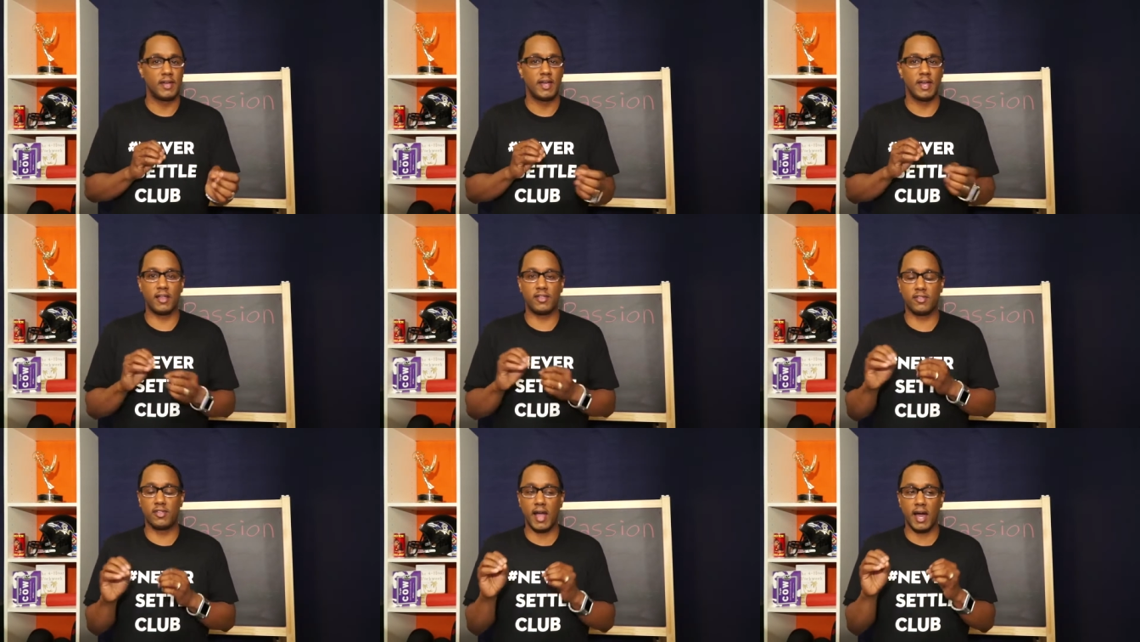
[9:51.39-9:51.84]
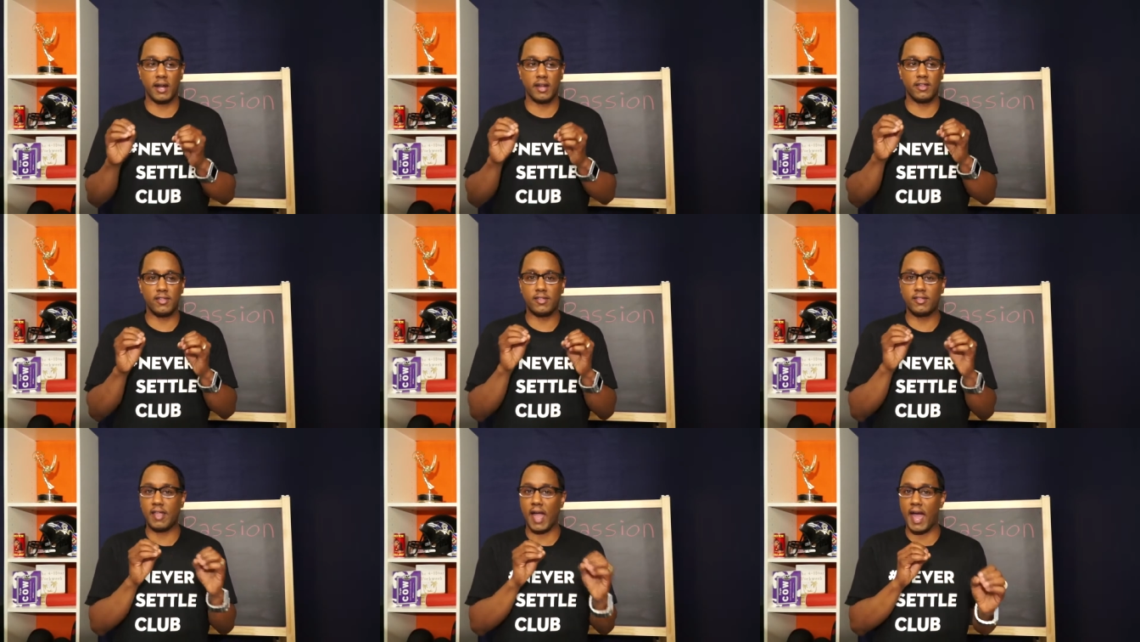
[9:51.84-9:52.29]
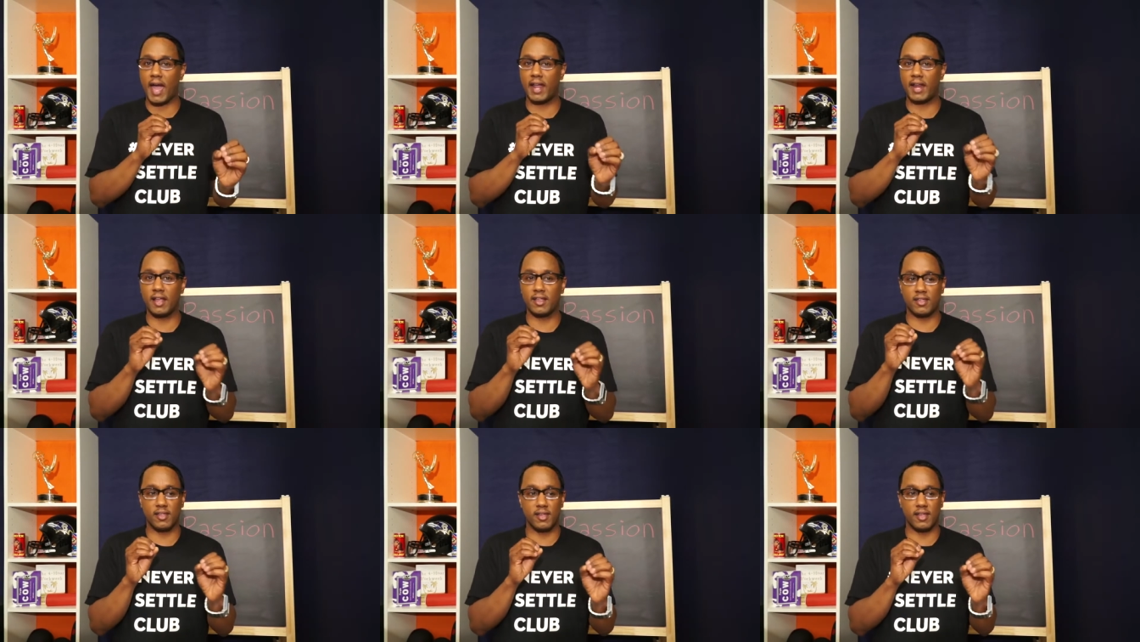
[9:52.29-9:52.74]
It's not a
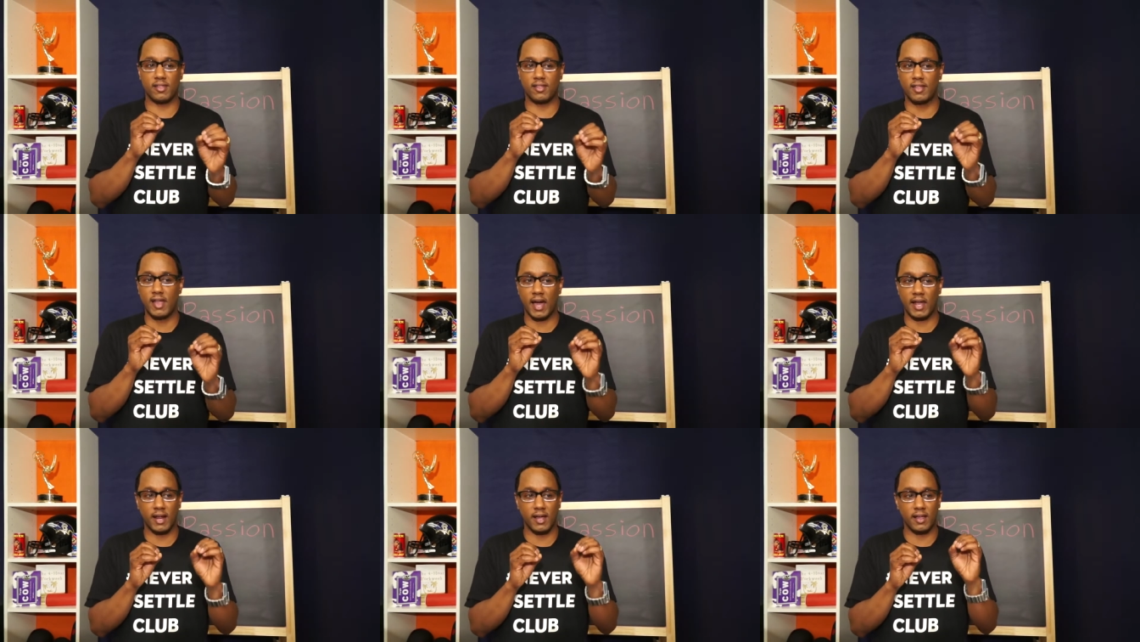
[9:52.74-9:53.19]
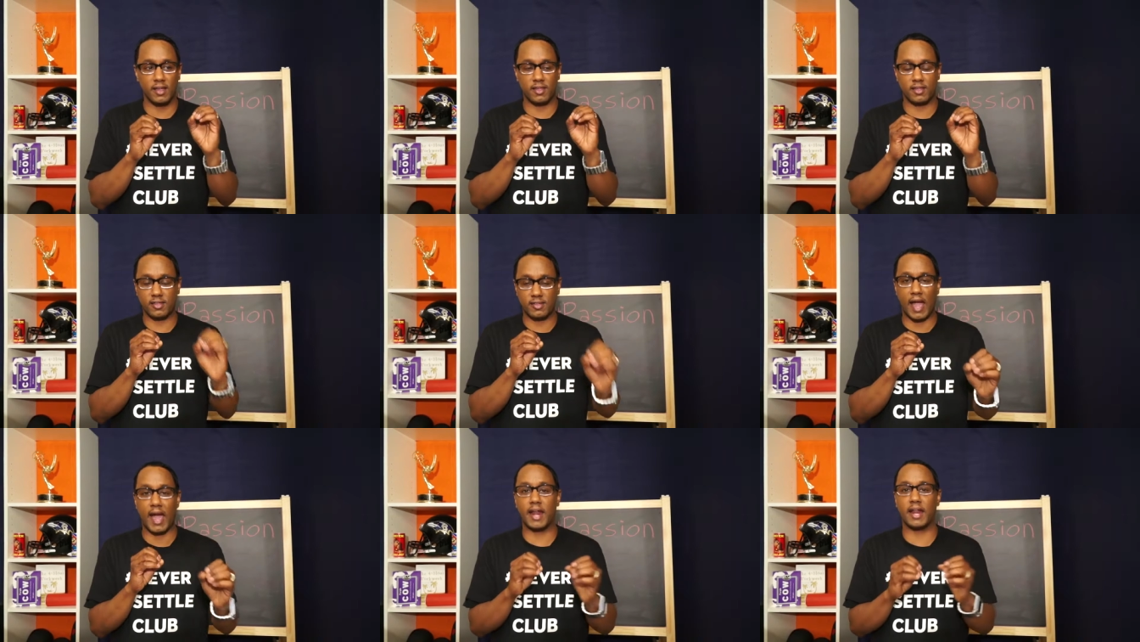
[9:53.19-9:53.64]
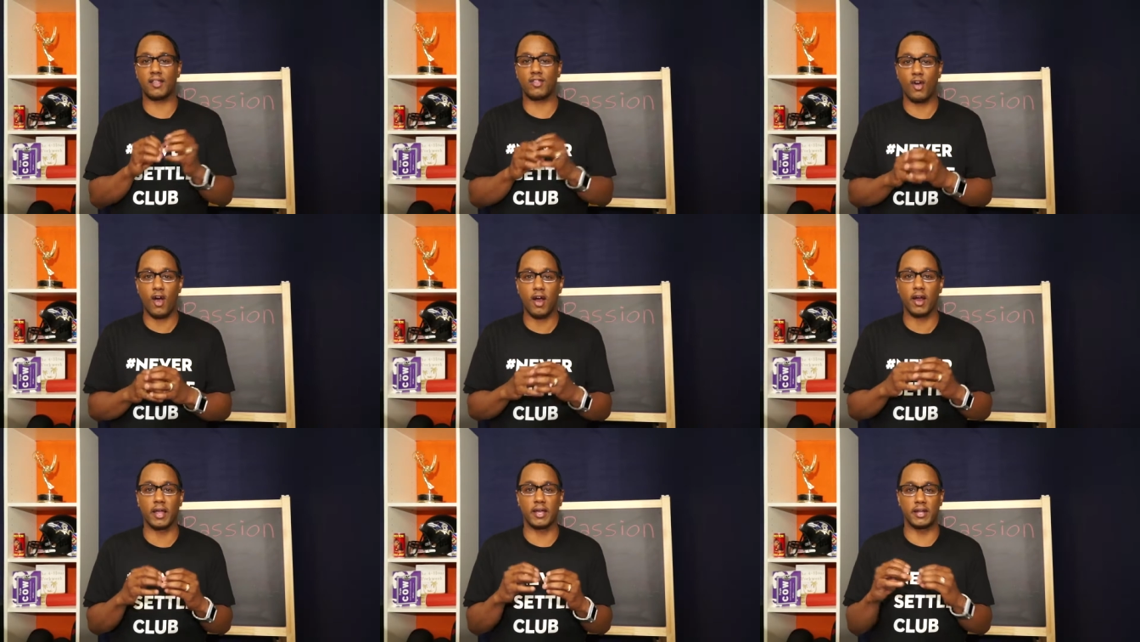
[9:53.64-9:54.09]
static
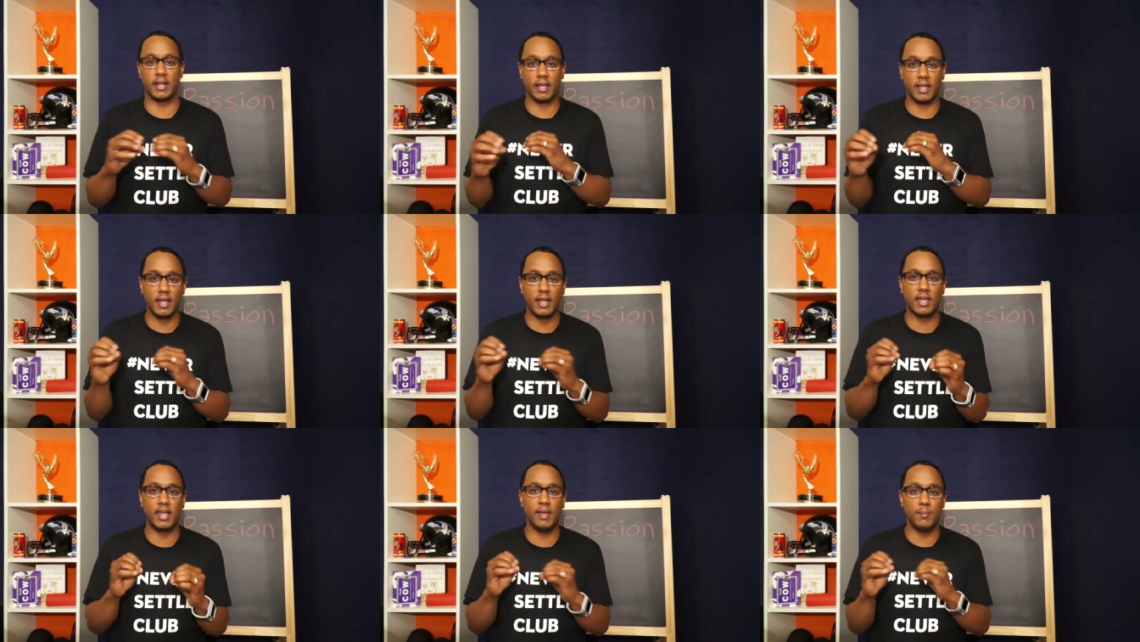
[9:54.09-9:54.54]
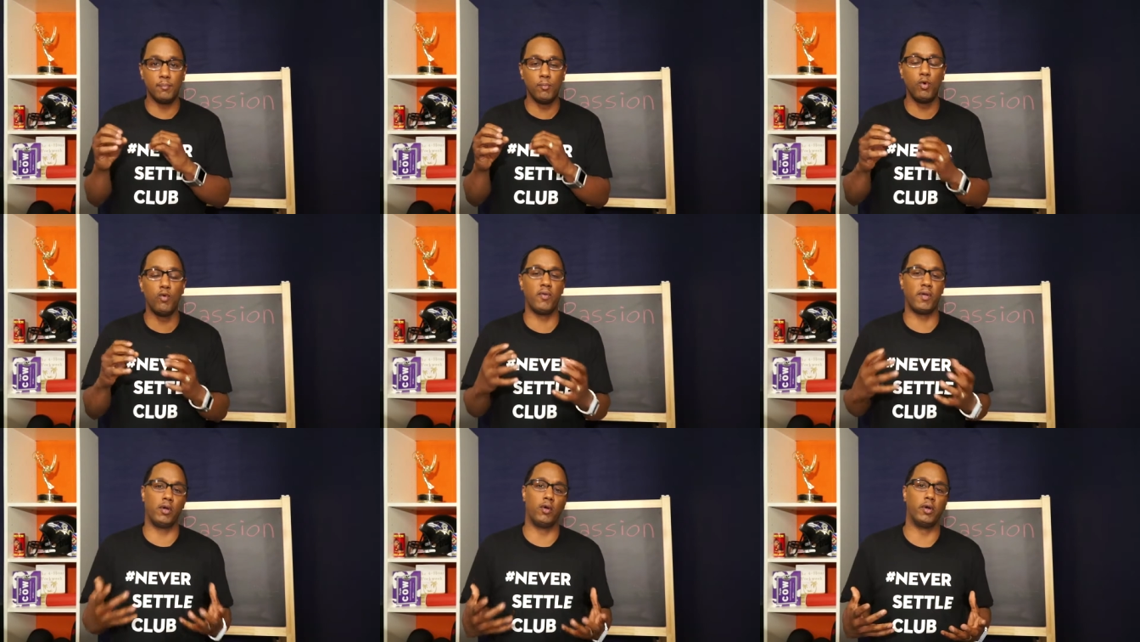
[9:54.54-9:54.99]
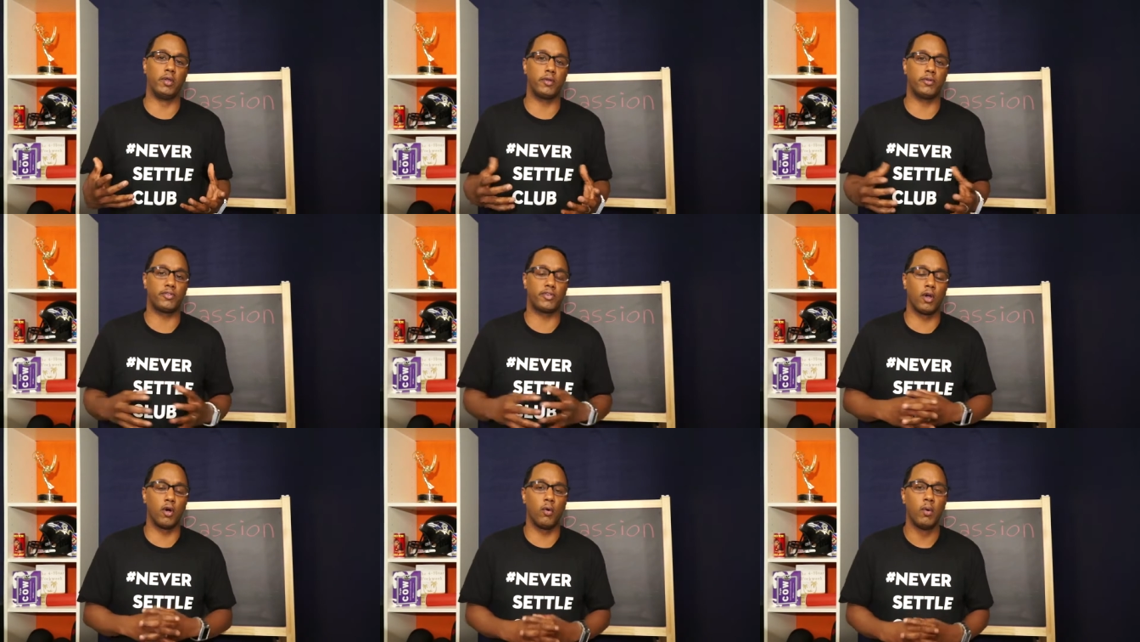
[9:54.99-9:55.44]
target. It can keep moving on you.
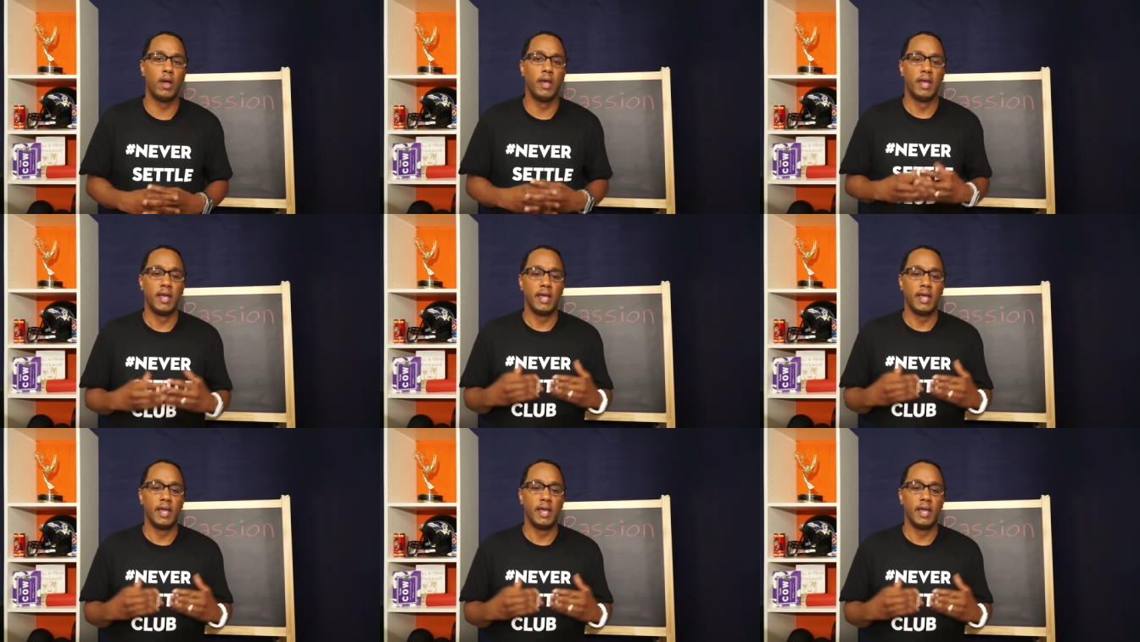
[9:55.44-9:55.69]
So